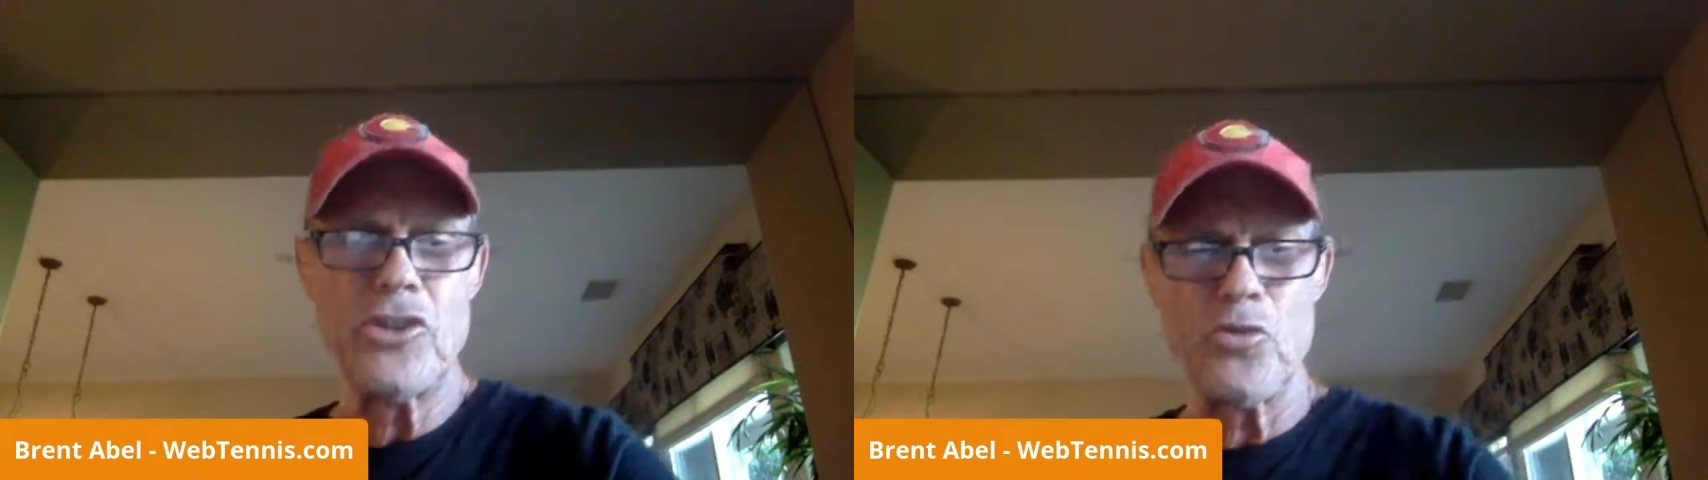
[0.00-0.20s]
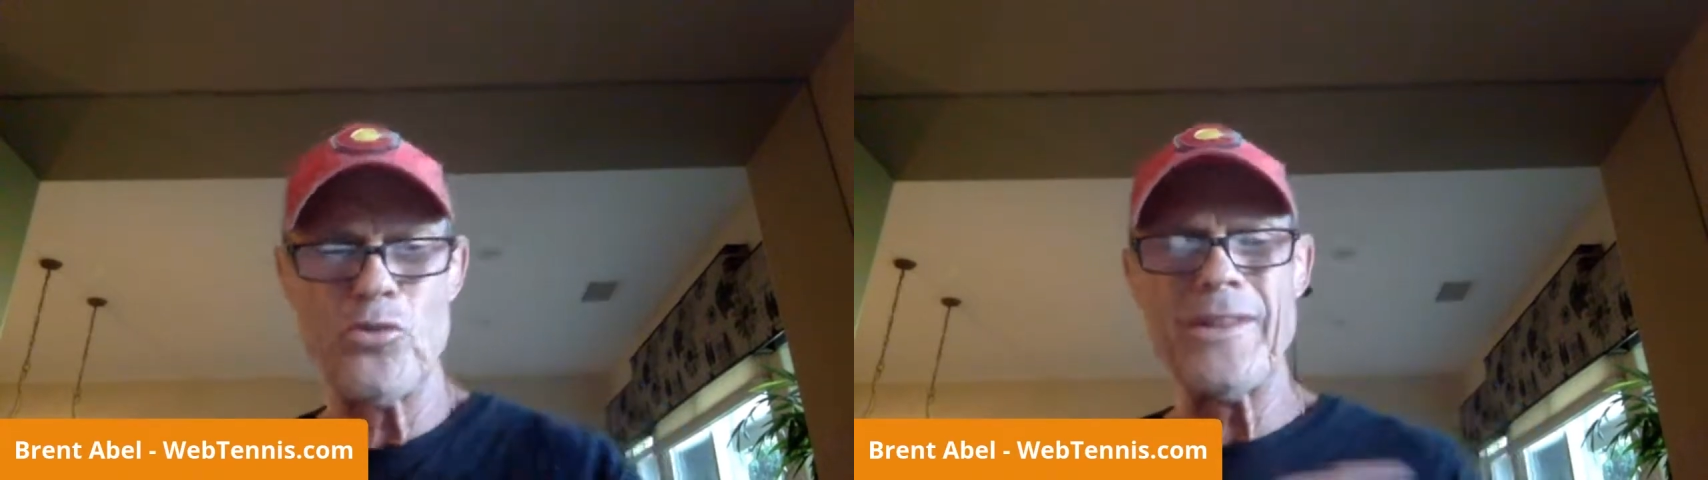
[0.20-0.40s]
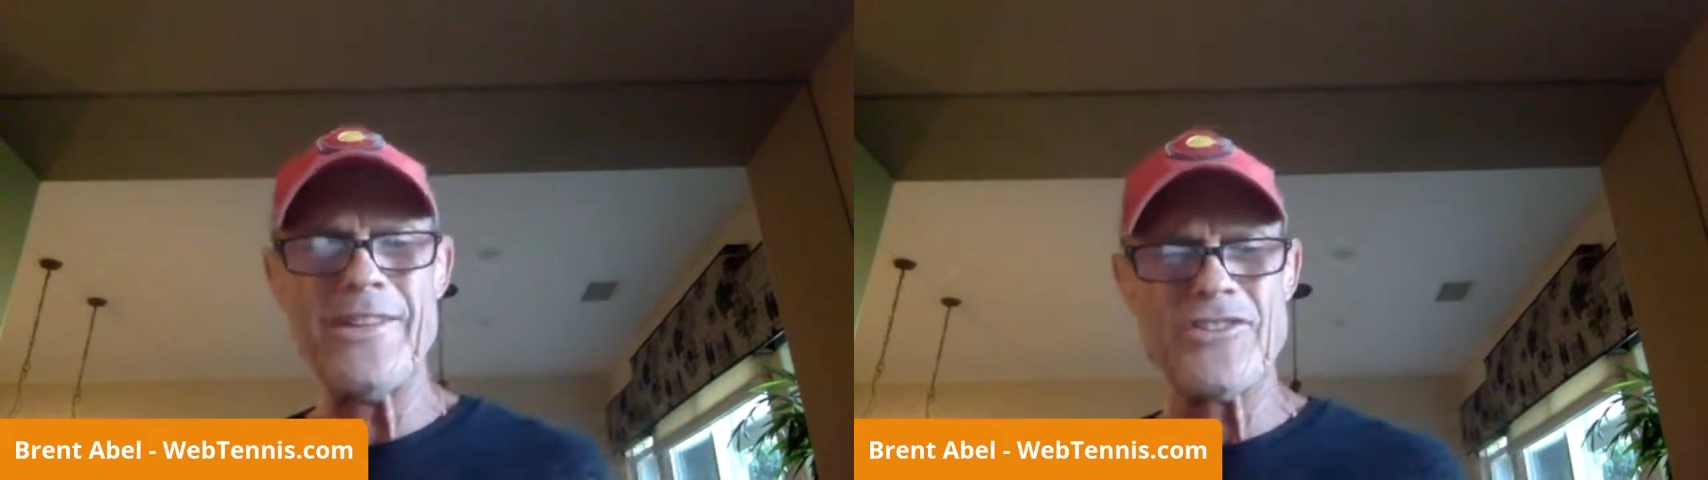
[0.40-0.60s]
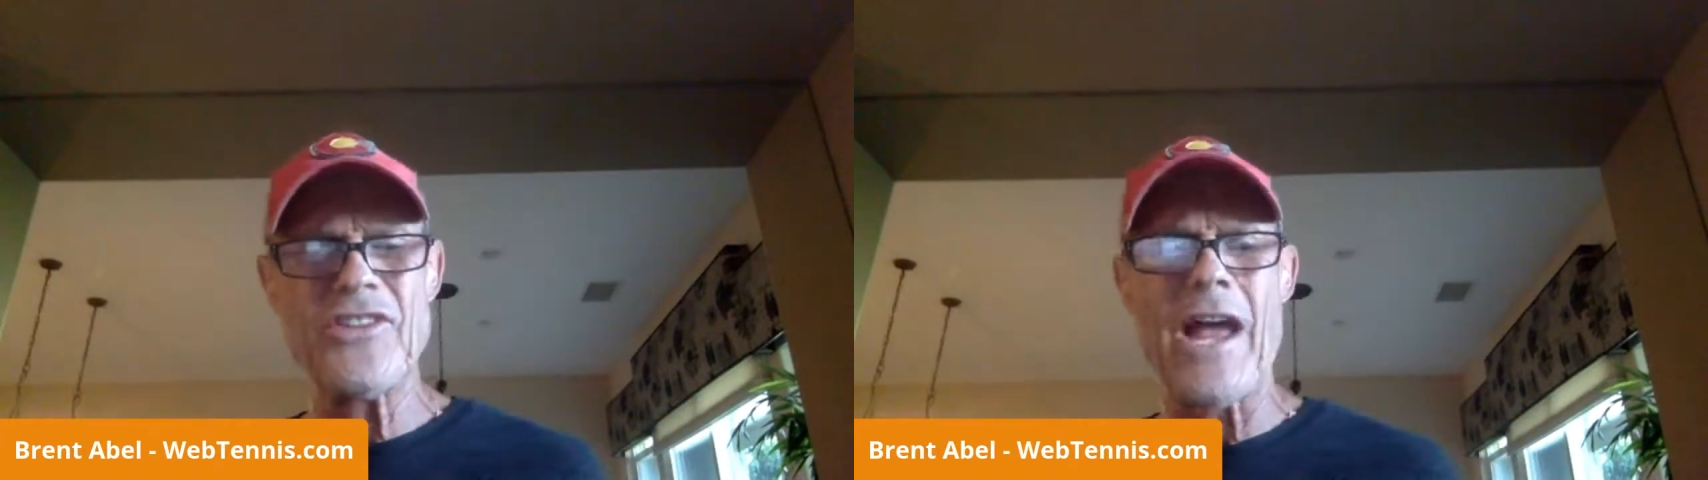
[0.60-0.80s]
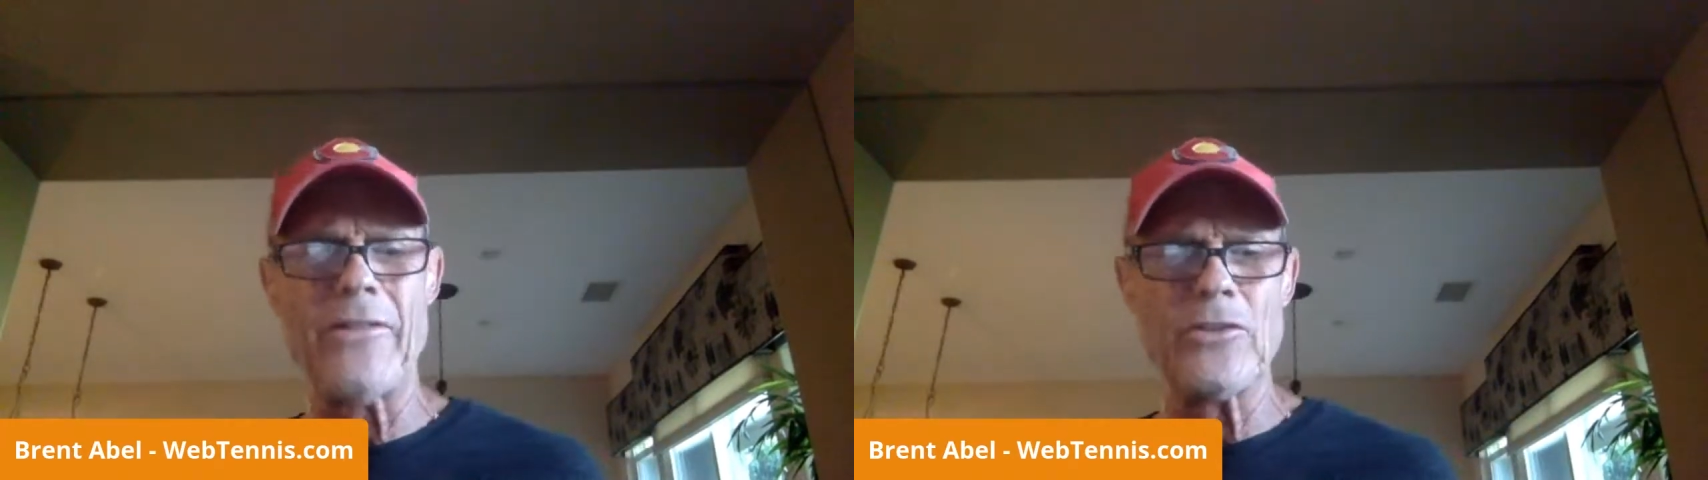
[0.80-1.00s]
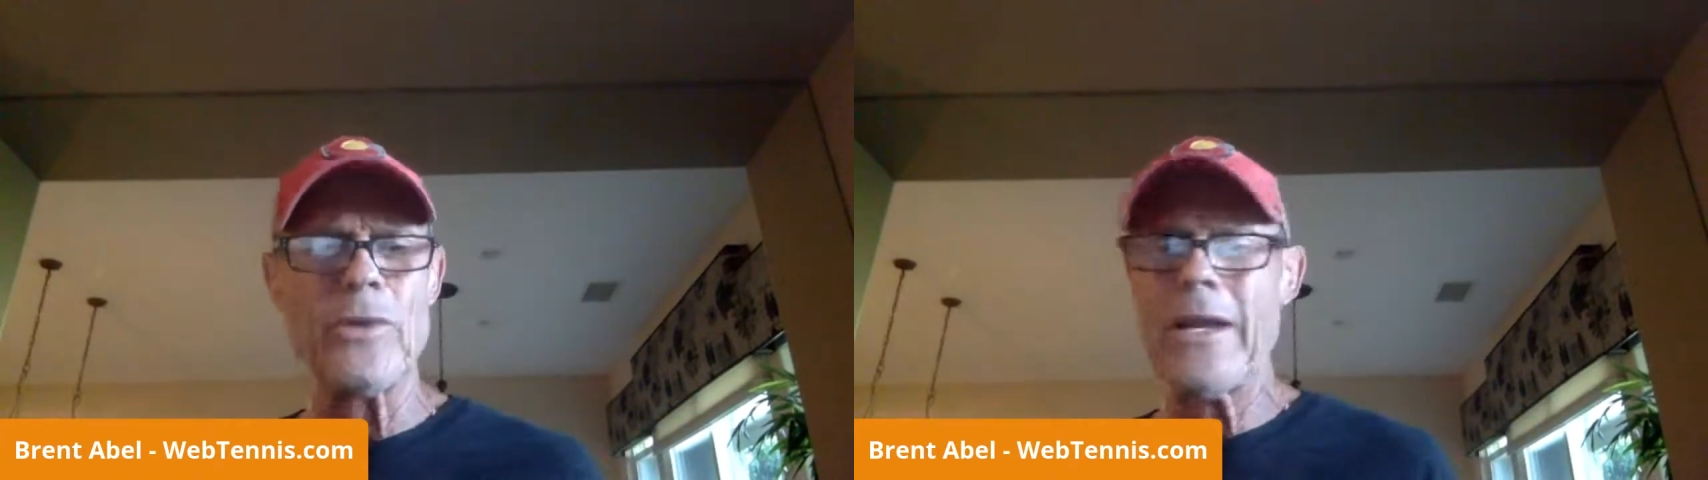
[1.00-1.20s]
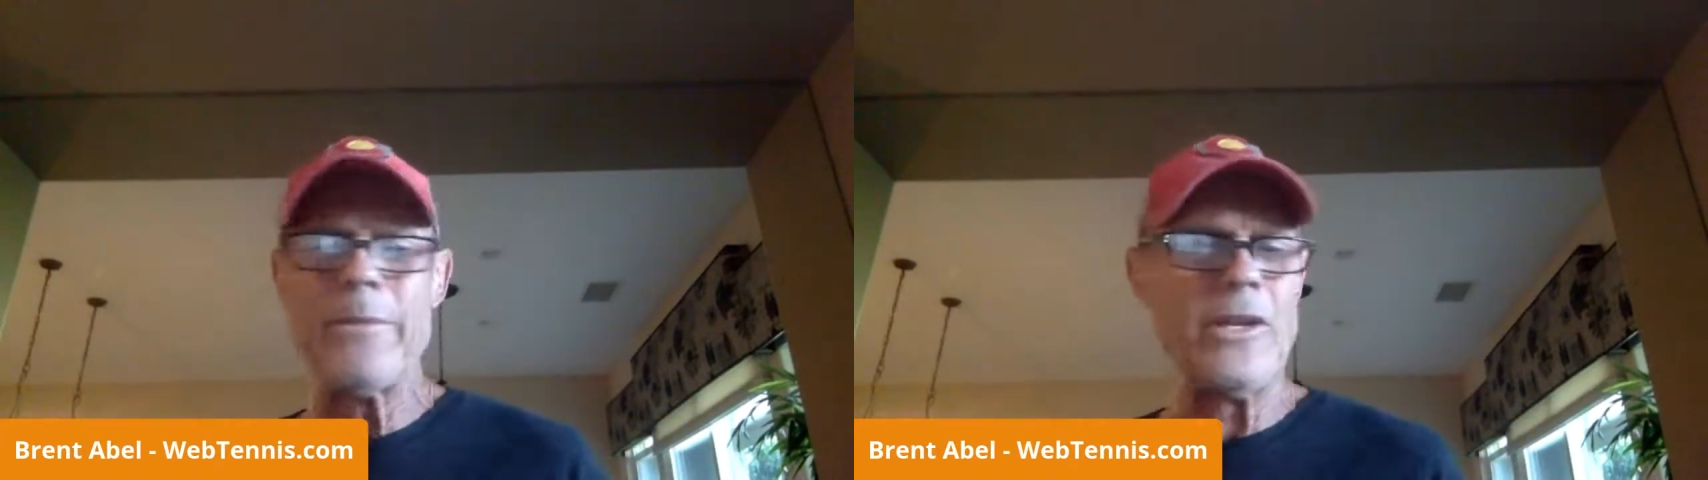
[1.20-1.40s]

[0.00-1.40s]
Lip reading: you're really solid, right?